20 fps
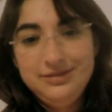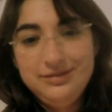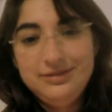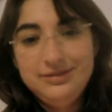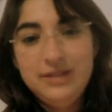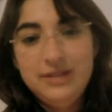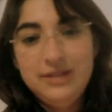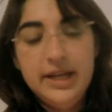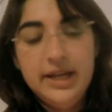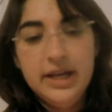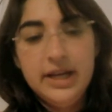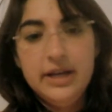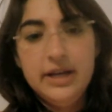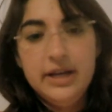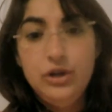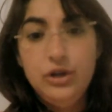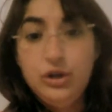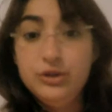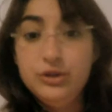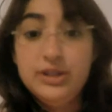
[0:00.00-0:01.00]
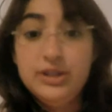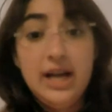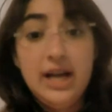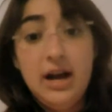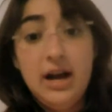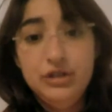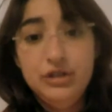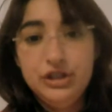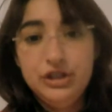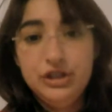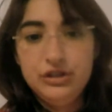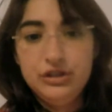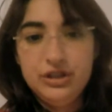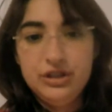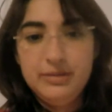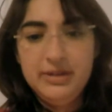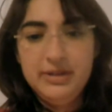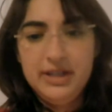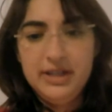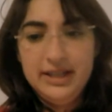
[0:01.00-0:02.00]
like a neuropsychologist or
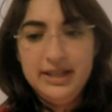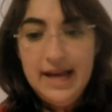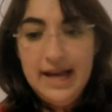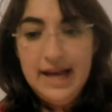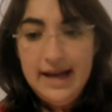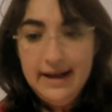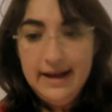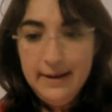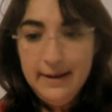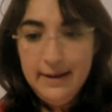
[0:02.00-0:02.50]
something like that.